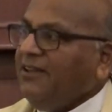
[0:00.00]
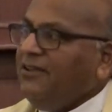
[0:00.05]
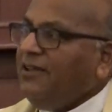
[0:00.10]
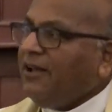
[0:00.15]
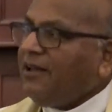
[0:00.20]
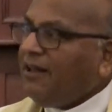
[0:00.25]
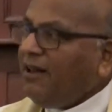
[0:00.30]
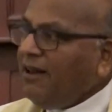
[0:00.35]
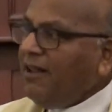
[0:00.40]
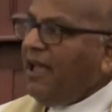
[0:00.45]

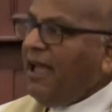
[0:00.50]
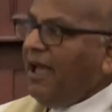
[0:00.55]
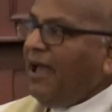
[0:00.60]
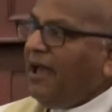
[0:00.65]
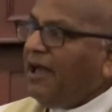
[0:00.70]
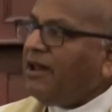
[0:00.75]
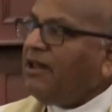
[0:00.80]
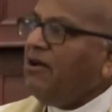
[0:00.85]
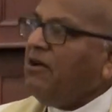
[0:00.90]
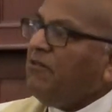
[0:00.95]

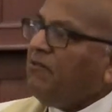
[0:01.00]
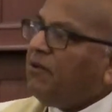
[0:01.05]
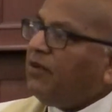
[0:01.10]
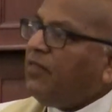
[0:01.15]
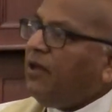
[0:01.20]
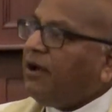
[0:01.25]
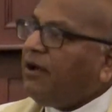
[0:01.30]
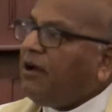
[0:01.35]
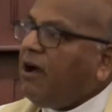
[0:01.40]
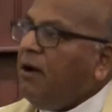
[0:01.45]
declared for
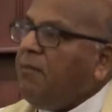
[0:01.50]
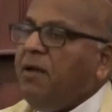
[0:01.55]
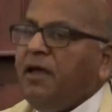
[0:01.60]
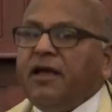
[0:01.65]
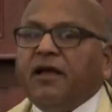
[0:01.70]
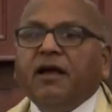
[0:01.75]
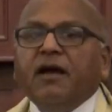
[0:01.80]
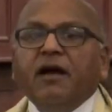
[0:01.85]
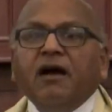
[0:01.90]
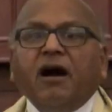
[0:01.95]
the
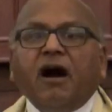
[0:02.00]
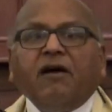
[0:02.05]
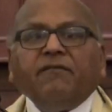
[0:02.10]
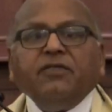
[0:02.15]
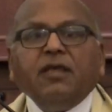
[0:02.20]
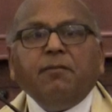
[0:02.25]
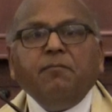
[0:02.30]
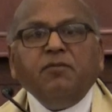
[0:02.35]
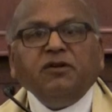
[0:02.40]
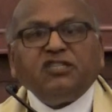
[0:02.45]
coming
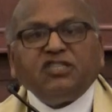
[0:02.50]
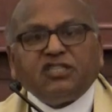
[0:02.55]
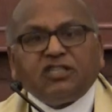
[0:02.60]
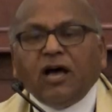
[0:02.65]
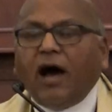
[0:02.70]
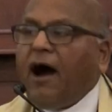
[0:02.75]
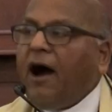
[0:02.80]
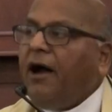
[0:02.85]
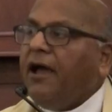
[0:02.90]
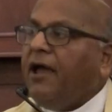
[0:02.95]
of the
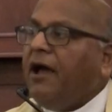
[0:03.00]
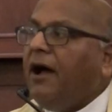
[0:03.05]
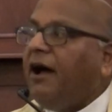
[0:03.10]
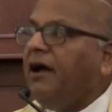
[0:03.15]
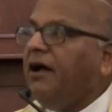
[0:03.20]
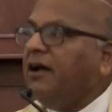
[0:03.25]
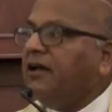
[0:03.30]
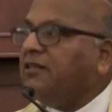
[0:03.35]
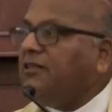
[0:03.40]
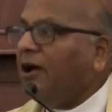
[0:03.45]

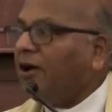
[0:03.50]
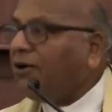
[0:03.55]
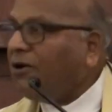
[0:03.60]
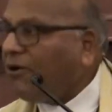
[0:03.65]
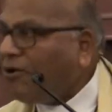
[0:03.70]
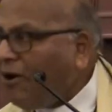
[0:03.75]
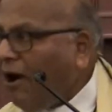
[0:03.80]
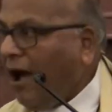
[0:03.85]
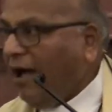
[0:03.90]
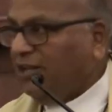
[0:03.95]
Messiah,
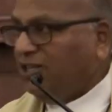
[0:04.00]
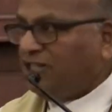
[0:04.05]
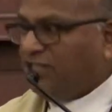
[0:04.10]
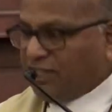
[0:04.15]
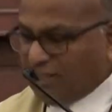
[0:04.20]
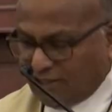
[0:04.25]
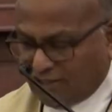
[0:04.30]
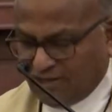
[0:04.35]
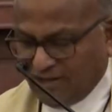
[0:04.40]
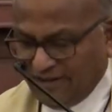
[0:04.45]
the
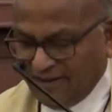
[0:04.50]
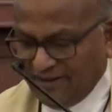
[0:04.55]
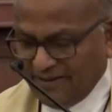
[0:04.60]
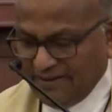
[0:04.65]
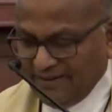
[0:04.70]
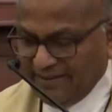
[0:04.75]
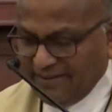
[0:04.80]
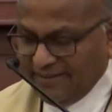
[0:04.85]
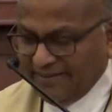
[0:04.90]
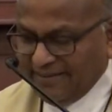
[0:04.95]
Christ.
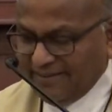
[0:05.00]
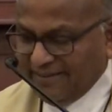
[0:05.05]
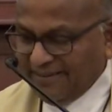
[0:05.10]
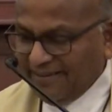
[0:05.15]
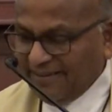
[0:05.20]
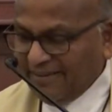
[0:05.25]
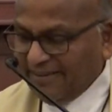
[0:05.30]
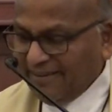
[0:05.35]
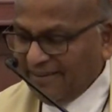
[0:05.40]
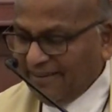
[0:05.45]

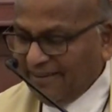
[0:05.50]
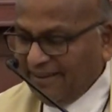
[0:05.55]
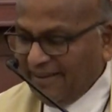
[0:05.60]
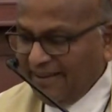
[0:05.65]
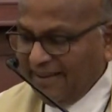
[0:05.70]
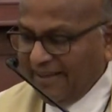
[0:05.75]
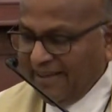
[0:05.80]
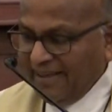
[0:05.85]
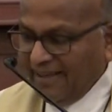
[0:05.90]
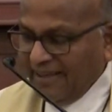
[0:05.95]

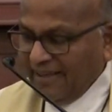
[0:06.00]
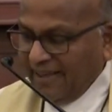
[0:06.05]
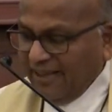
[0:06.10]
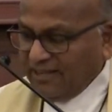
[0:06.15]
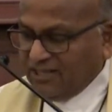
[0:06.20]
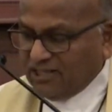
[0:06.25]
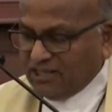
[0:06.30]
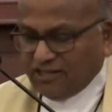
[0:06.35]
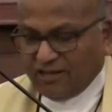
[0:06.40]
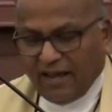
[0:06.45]
He
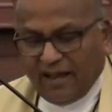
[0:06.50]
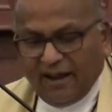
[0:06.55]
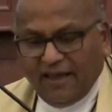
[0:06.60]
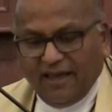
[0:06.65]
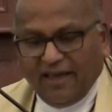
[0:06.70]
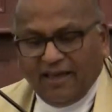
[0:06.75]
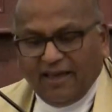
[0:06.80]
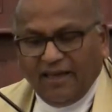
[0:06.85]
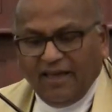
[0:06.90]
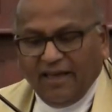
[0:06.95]
is
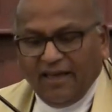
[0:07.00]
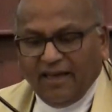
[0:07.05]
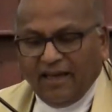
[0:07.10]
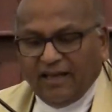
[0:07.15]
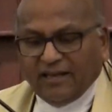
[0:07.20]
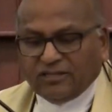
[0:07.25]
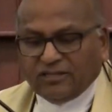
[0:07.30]
telling